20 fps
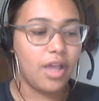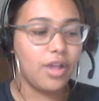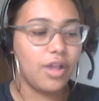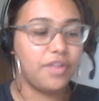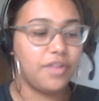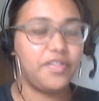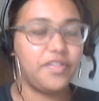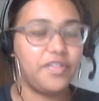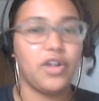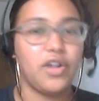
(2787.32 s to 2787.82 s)

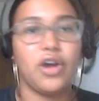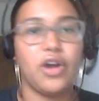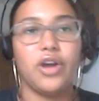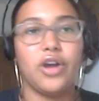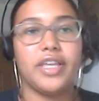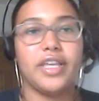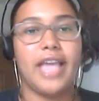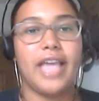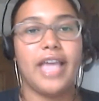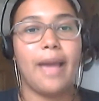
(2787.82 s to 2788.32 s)

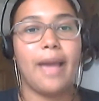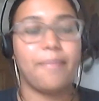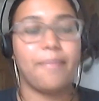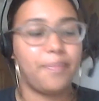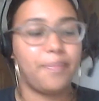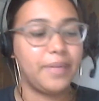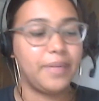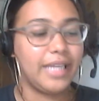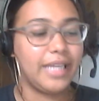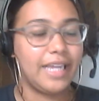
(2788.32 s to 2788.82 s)
So, yep,
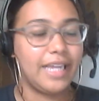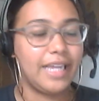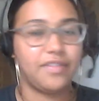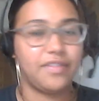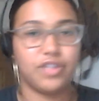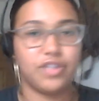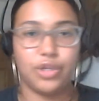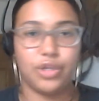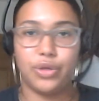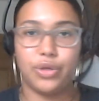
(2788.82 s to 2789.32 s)
please
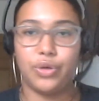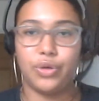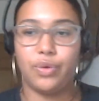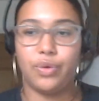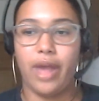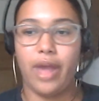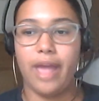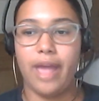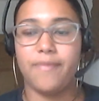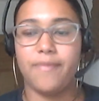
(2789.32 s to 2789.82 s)

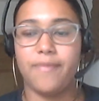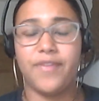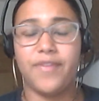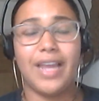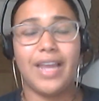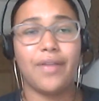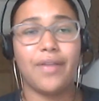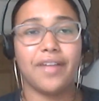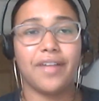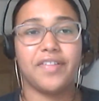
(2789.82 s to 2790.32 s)
do
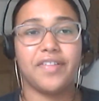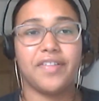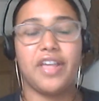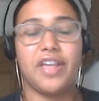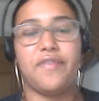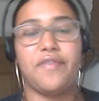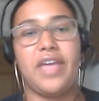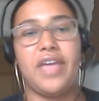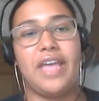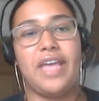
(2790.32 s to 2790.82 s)
fill out that
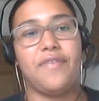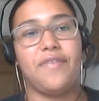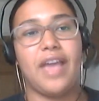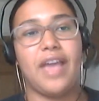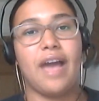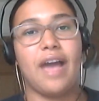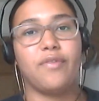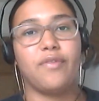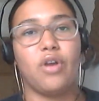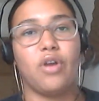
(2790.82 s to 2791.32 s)
survey if you
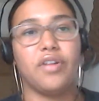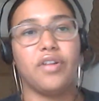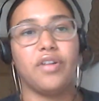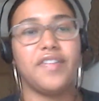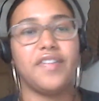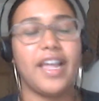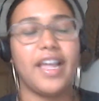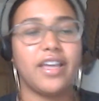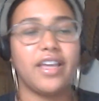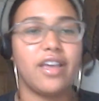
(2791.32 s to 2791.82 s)
have got a
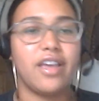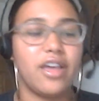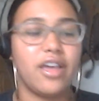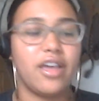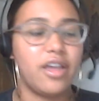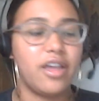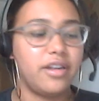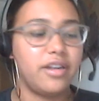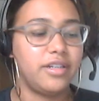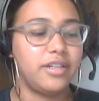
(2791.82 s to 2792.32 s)

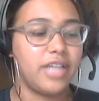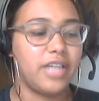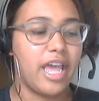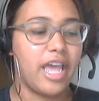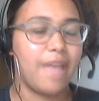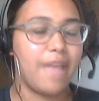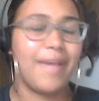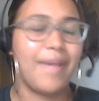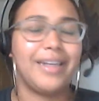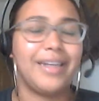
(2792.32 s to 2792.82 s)
second,
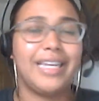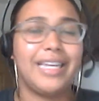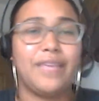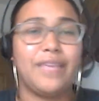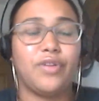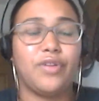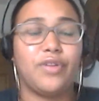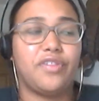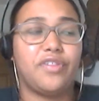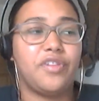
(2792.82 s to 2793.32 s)
and
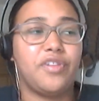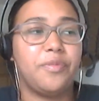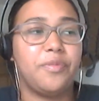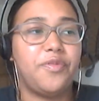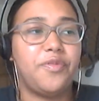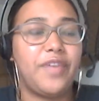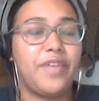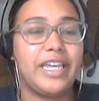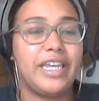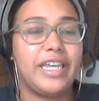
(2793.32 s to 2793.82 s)
leave us some
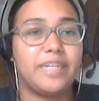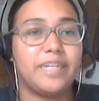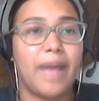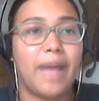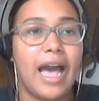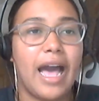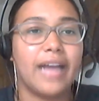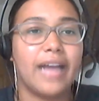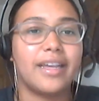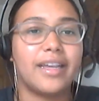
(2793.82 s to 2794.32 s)

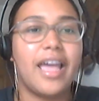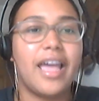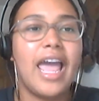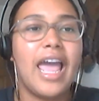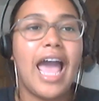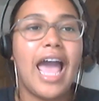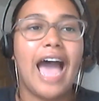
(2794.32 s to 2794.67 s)
feedback.